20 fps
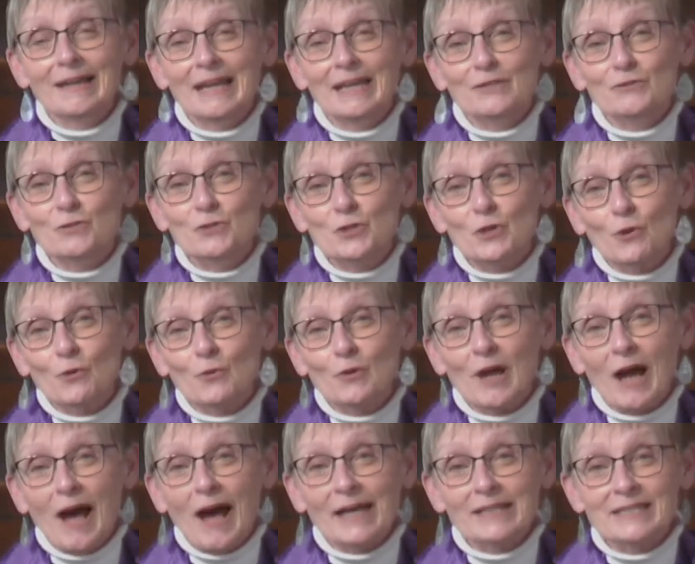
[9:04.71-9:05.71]
and so
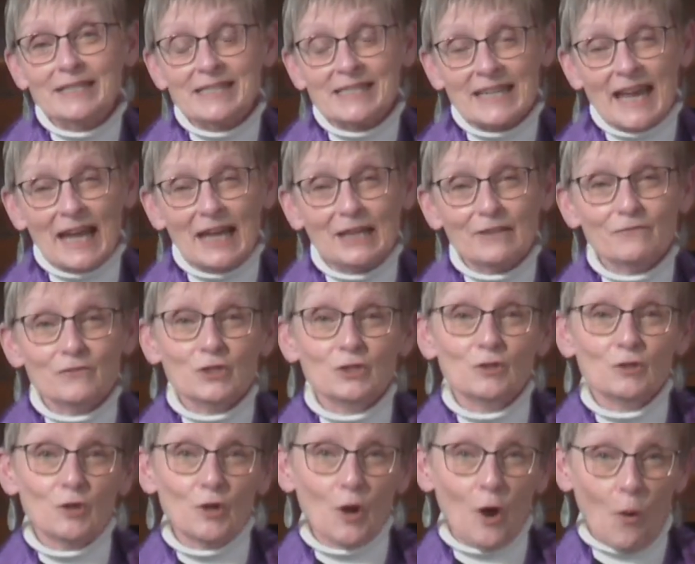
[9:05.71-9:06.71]
God saved
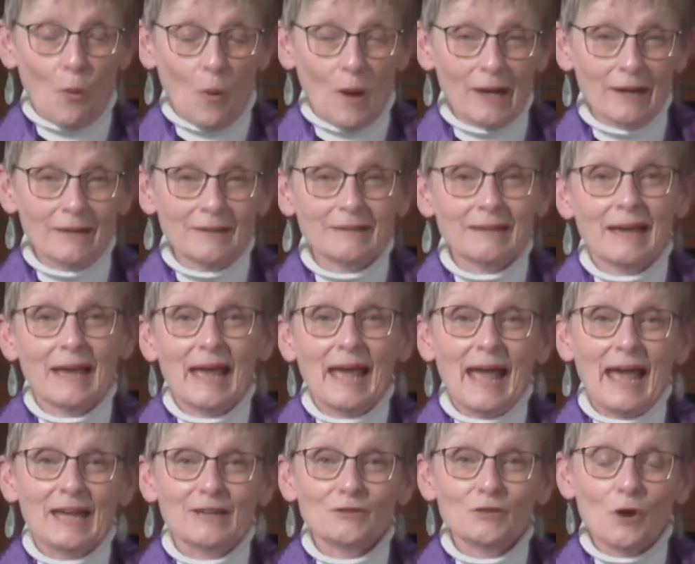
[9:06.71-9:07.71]
Noah
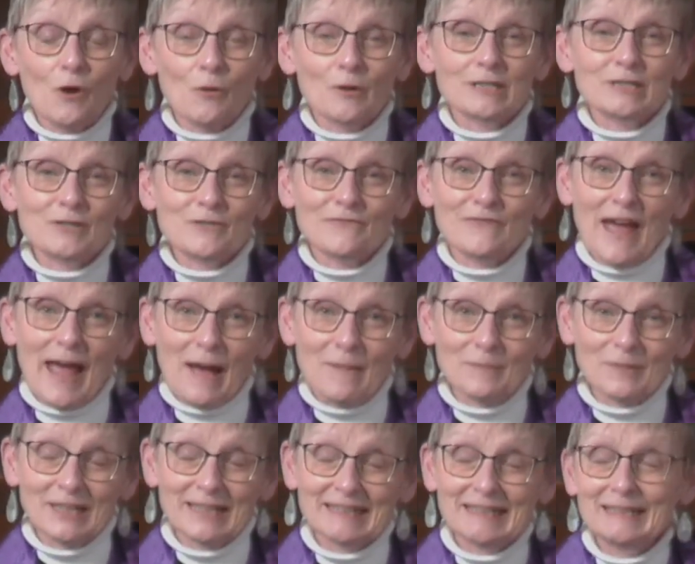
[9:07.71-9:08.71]
and Noah's
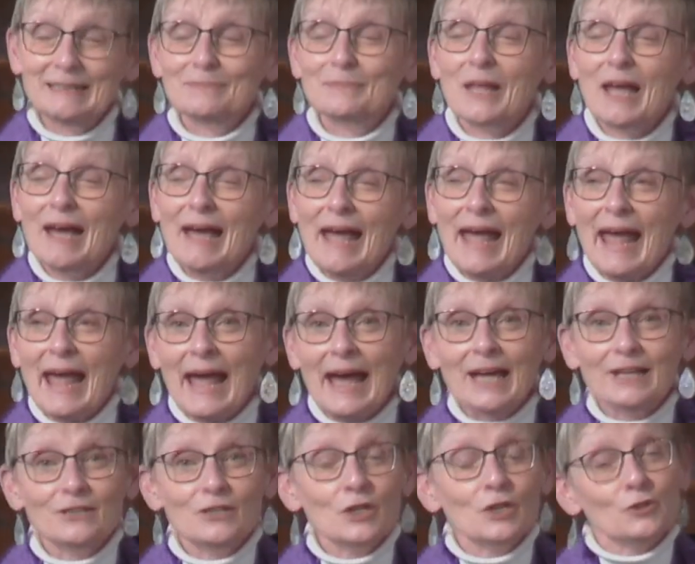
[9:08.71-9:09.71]
family
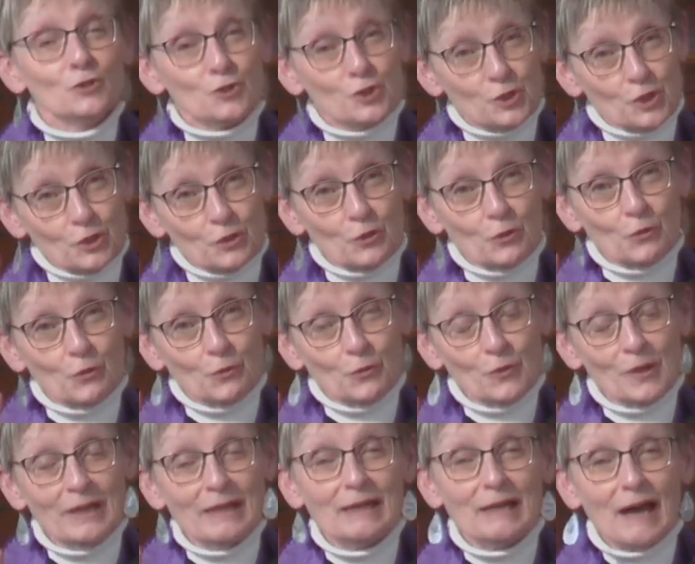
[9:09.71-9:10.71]
and 2
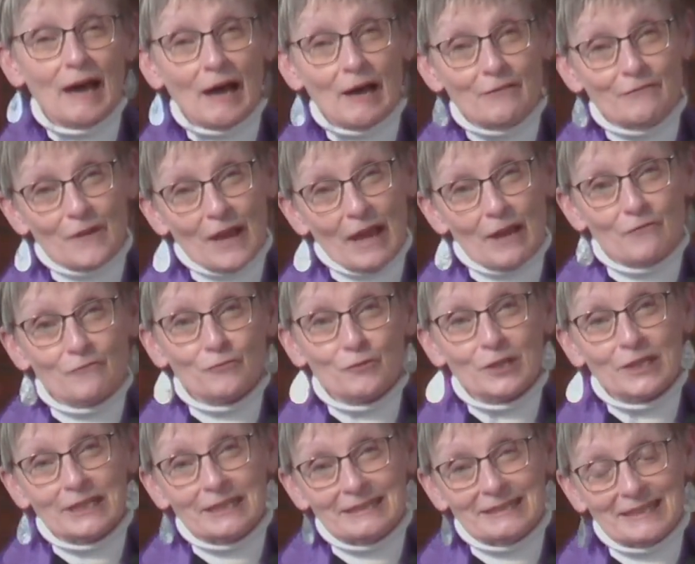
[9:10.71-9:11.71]
of
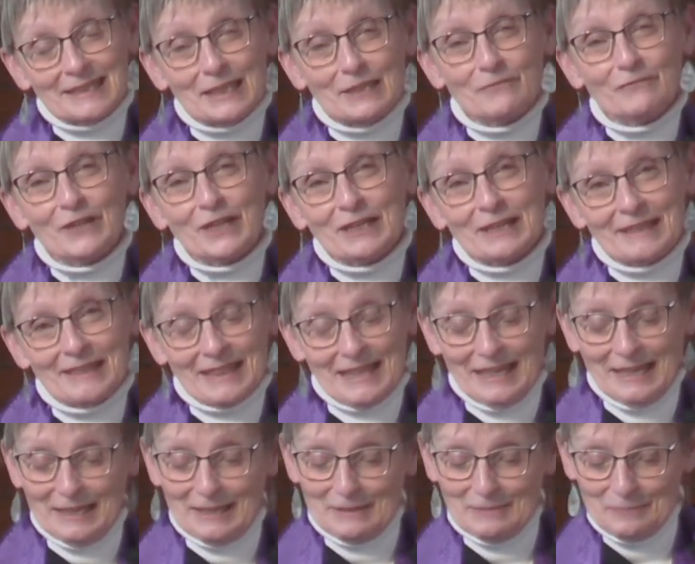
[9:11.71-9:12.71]
every living
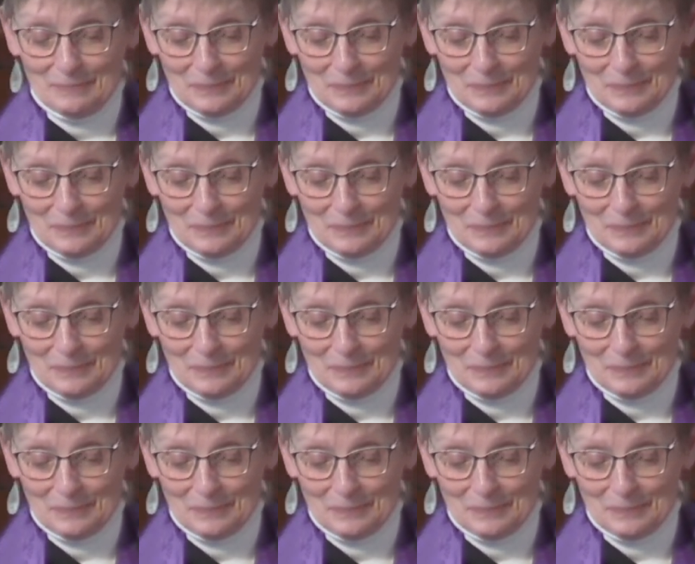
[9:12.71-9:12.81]
thing.